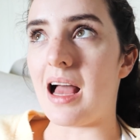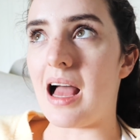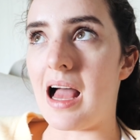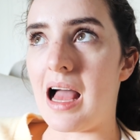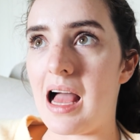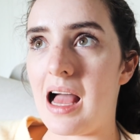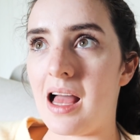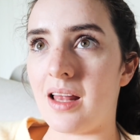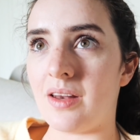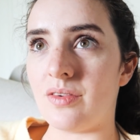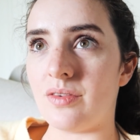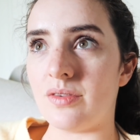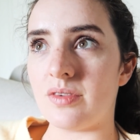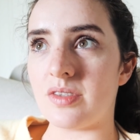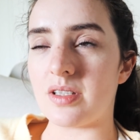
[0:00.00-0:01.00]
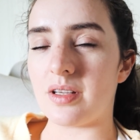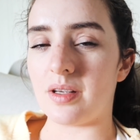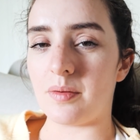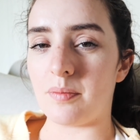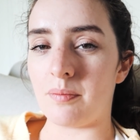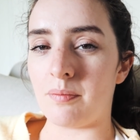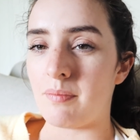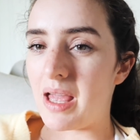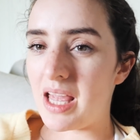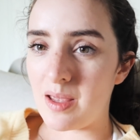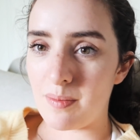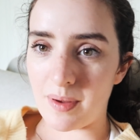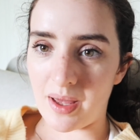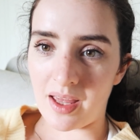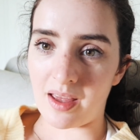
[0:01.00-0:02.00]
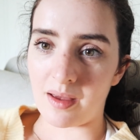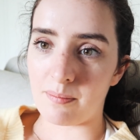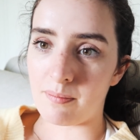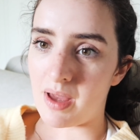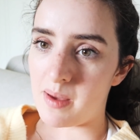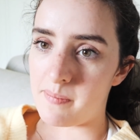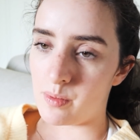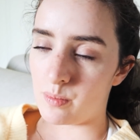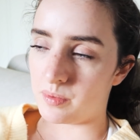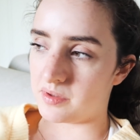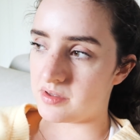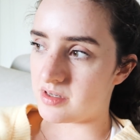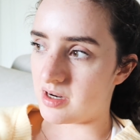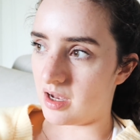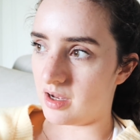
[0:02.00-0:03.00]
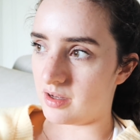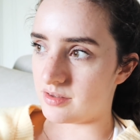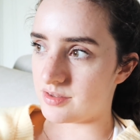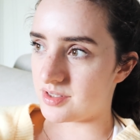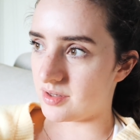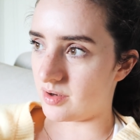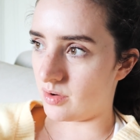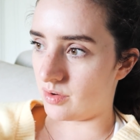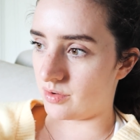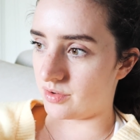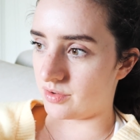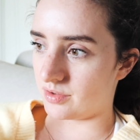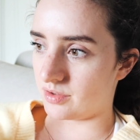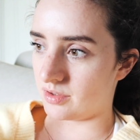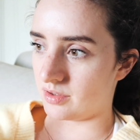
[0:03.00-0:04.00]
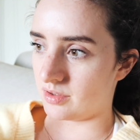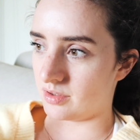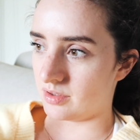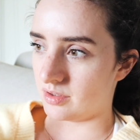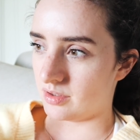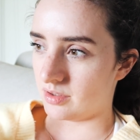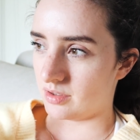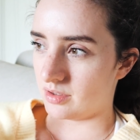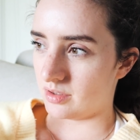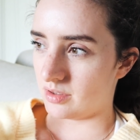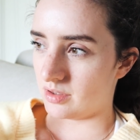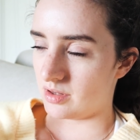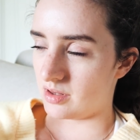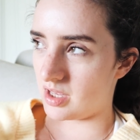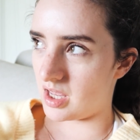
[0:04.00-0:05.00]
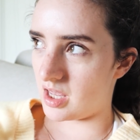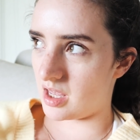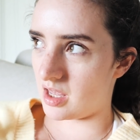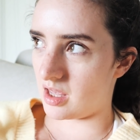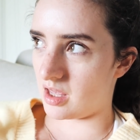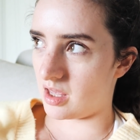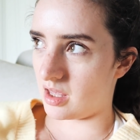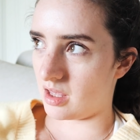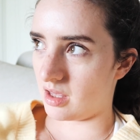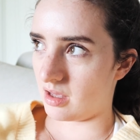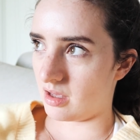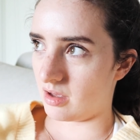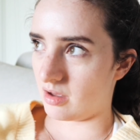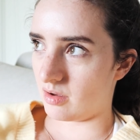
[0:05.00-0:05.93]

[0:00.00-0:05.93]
and maybe we'll start on the